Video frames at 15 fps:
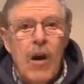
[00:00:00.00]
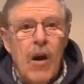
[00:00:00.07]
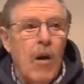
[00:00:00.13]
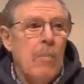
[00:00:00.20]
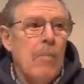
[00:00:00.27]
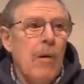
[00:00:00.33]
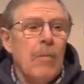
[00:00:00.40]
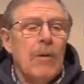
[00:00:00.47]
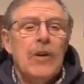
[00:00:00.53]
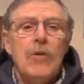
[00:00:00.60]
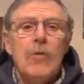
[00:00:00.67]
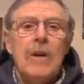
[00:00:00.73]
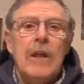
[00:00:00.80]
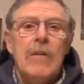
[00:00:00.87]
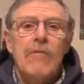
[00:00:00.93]
I probably
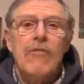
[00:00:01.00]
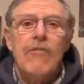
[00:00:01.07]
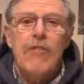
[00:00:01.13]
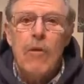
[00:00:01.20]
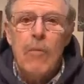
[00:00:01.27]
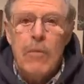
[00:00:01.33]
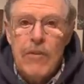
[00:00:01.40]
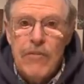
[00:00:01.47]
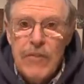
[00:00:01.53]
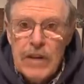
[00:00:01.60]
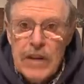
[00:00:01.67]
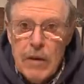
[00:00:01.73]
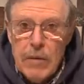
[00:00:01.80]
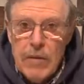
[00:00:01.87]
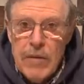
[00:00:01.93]
couldn't even film with a
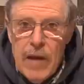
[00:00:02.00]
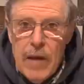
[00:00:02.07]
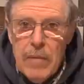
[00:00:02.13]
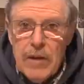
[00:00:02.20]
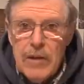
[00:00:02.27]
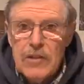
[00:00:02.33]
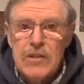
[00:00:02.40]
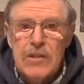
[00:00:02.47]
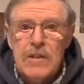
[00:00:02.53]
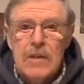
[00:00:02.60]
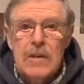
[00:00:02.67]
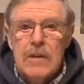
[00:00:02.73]
video in there because